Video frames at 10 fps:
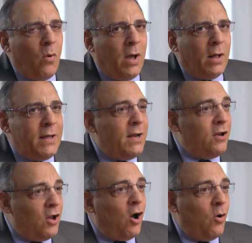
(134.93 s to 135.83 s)
Well, he
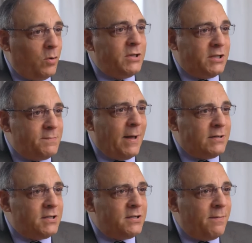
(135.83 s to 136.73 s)
didn't know it was
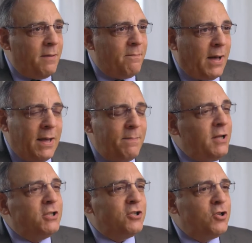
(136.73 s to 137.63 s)
asbestos cement pipe.
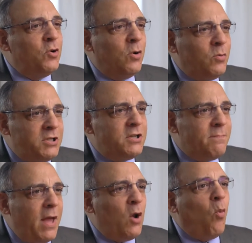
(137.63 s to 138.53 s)
He just knew it was
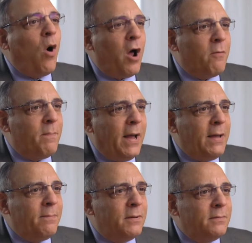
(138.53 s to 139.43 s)
cement water
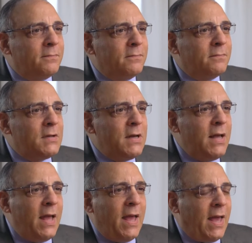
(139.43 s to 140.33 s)
pipe.
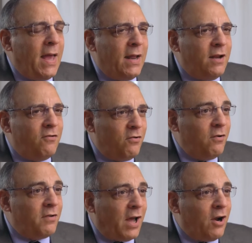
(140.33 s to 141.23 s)
And as
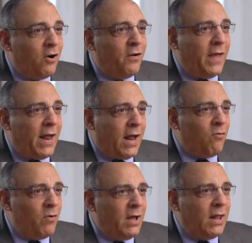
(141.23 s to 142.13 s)
soon as I heard that, I
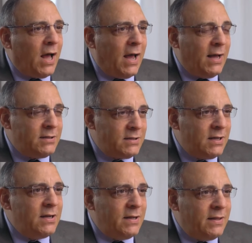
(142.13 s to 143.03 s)
realized
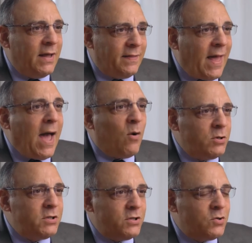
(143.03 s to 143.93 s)
that that
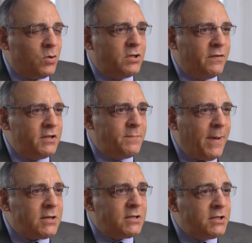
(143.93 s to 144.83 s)
was the source of
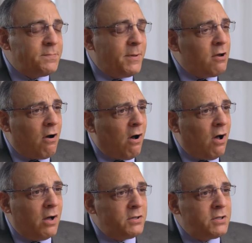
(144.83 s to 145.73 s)
asbestos,
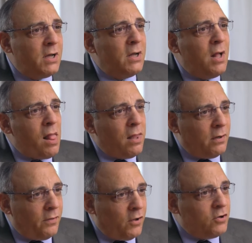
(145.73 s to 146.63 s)
because
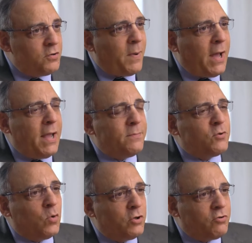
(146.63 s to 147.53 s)
those
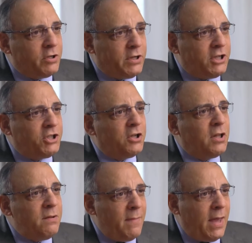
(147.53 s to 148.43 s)
pipes were
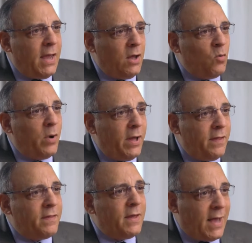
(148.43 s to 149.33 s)
traditionally made
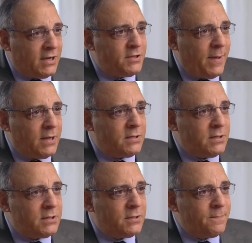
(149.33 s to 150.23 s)
with
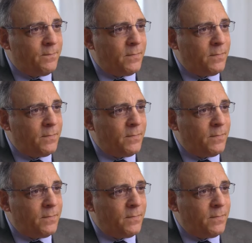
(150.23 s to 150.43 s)
asbestos.